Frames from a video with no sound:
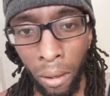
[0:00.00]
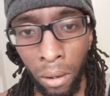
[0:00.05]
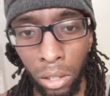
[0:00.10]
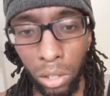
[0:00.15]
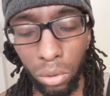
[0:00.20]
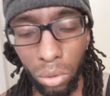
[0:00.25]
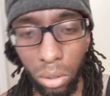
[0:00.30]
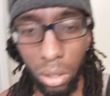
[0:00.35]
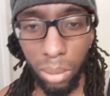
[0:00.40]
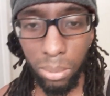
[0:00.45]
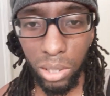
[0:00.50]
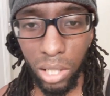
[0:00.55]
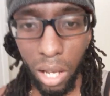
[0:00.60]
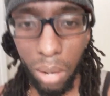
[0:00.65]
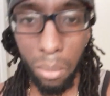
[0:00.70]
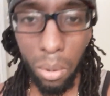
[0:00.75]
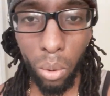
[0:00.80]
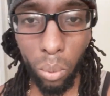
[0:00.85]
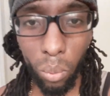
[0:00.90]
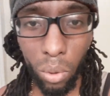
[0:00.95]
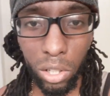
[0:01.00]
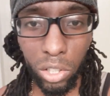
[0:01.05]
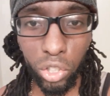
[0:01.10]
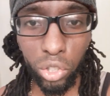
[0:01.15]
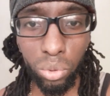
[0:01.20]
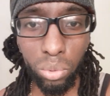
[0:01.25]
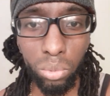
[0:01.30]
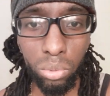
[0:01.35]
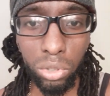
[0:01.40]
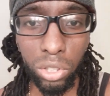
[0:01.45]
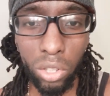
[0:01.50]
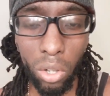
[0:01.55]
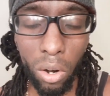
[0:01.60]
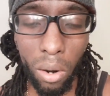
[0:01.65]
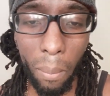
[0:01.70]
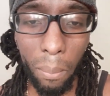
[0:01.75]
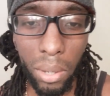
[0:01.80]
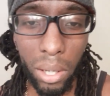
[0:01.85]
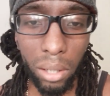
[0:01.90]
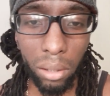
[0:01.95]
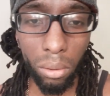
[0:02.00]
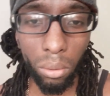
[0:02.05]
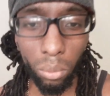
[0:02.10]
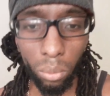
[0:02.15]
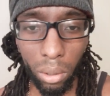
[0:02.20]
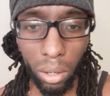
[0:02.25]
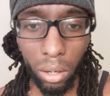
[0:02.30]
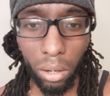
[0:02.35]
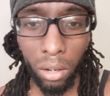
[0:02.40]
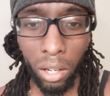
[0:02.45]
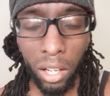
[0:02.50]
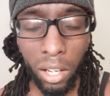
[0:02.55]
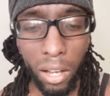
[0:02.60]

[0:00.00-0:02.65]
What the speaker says: You know what I'm saying? But once you start being aware,